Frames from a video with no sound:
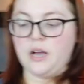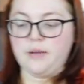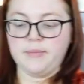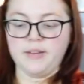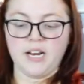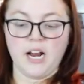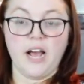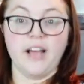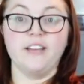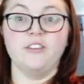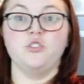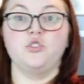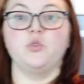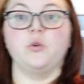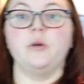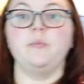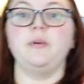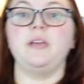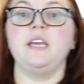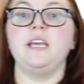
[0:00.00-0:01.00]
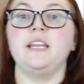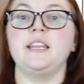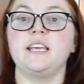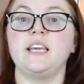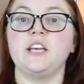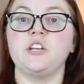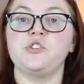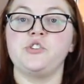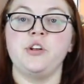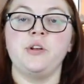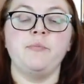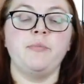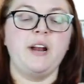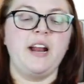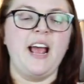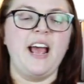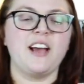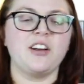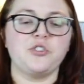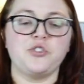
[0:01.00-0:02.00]
I mean, I enjoy being in the kitchen, but
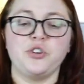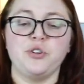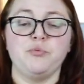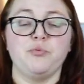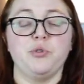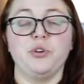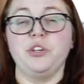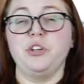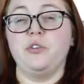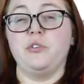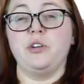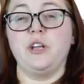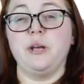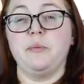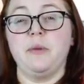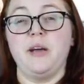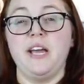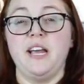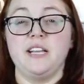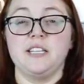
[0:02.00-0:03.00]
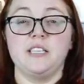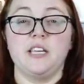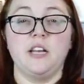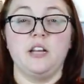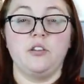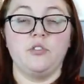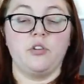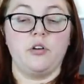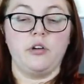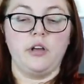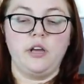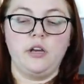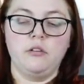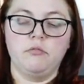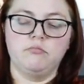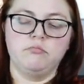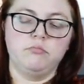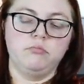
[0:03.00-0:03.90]
I actually really don't like my hands getting dirty.